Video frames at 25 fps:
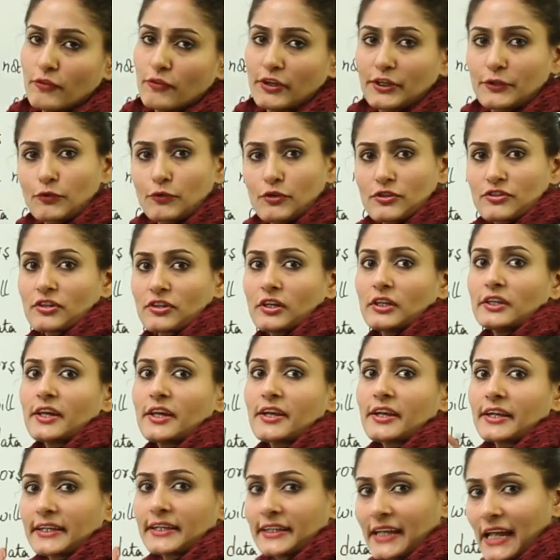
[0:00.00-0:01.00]
it was
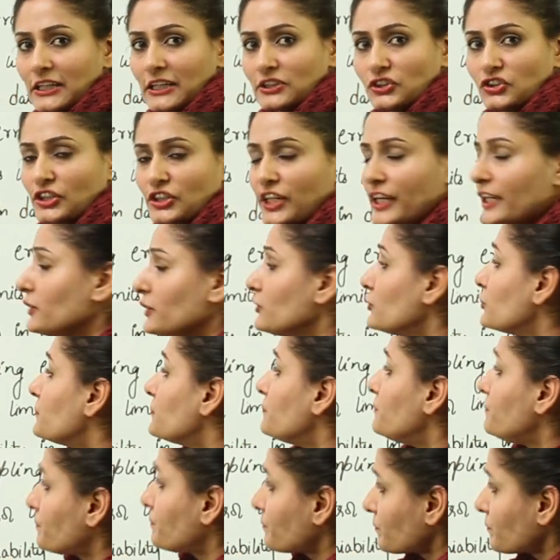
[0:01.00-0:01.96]
earlier, it can change,